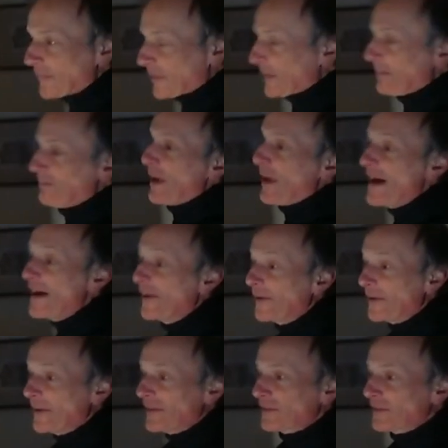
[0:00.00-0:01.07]
compare
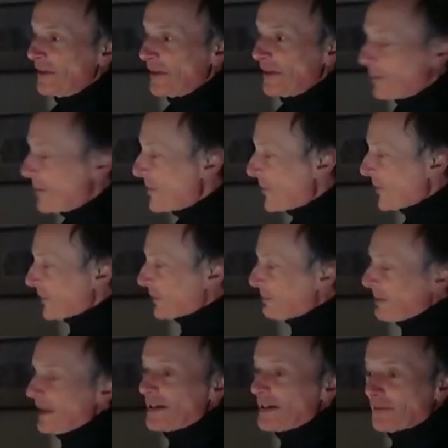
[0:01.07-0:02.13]
it with the
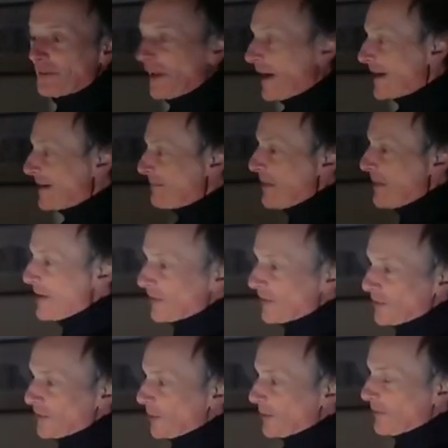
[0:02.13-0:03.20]
speed of light
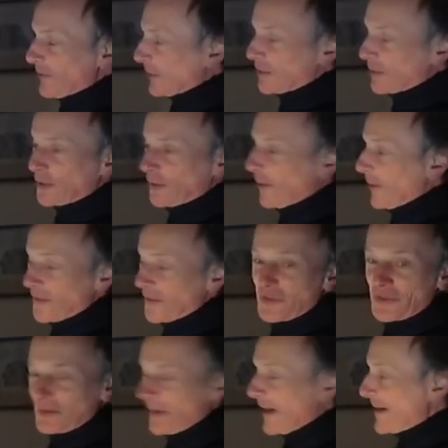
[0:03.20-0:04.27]
measured sort of
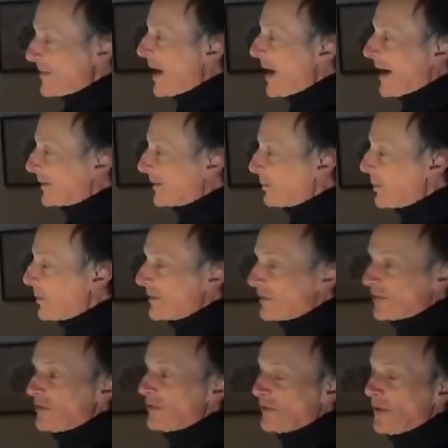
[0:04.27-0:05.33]
across like that, which
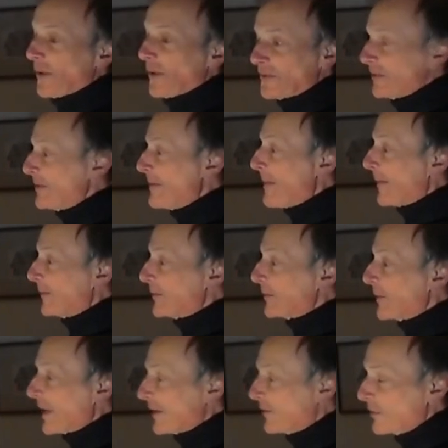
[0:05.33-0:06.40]
is not in the
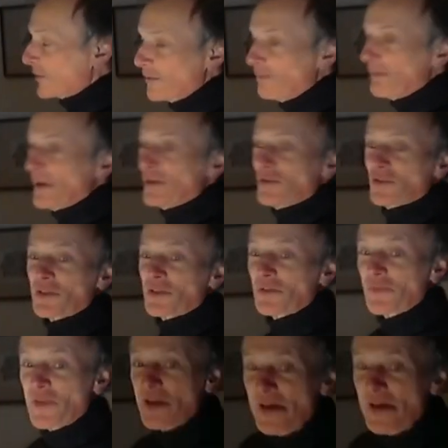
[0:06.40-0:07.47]
direction of motion
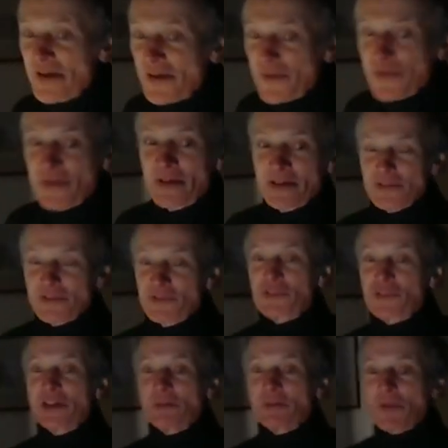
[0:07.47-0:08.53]
of the Earth, and
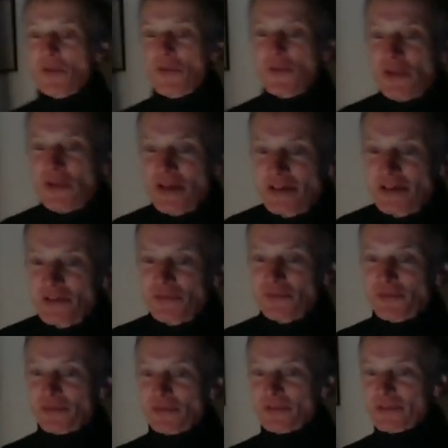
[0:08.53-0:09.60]
see whether there's any
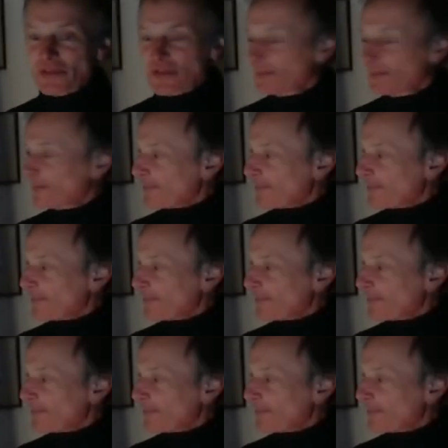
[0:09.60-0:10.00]
difference.